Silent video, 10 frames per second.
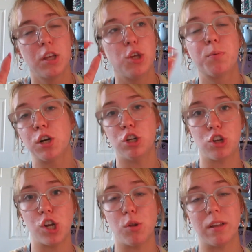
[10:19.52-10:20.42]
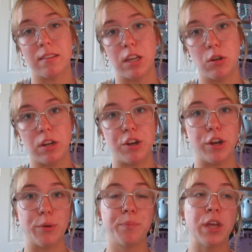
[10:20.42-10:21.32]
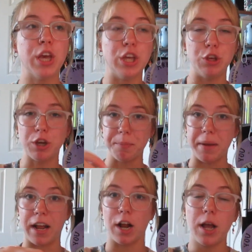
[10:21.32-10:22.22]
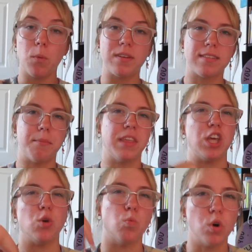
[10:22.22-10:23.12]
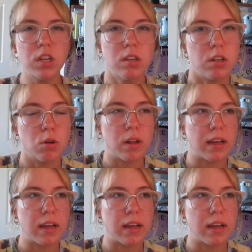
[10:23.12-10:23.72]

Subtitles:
put on your to-do list that you need to do. You can pair it with something you want to do.